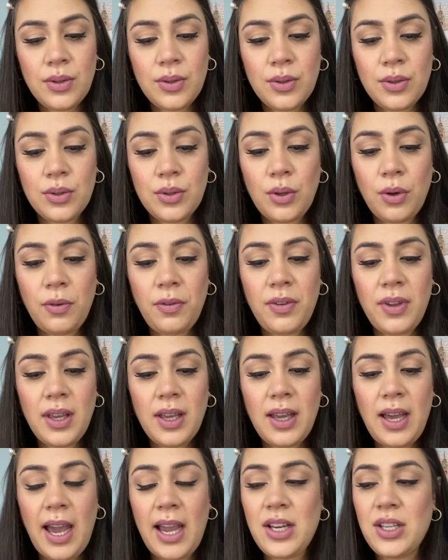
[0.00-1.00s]

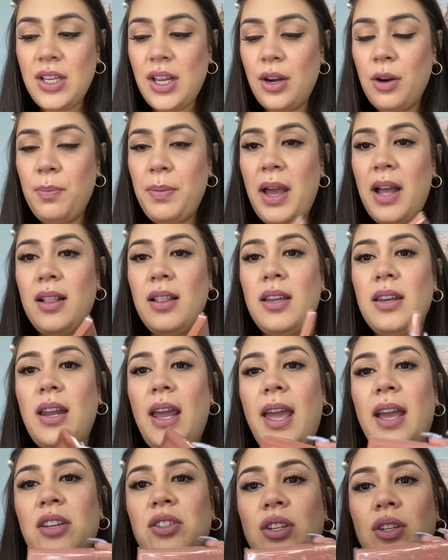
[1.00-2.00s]
Zovia eyeshadow palette. I
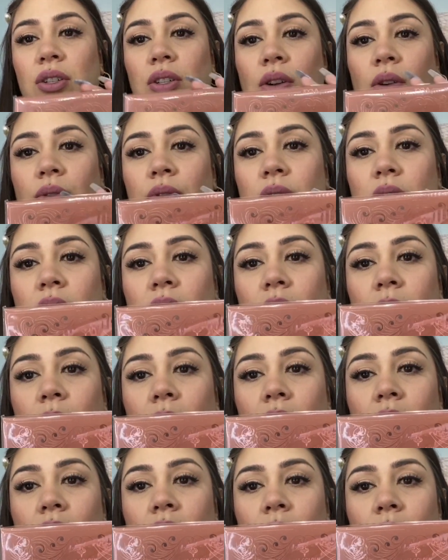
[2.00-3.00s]
actually chose this
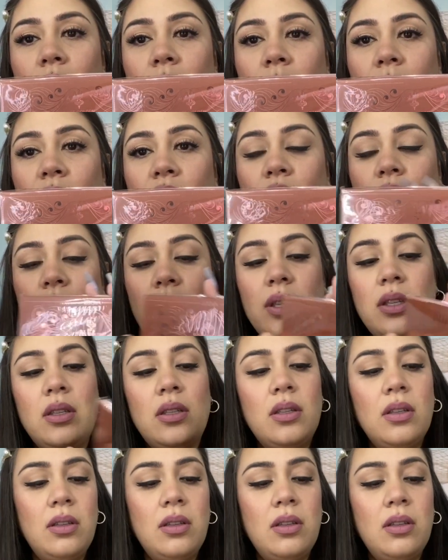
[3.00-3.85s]
one. This was my choice.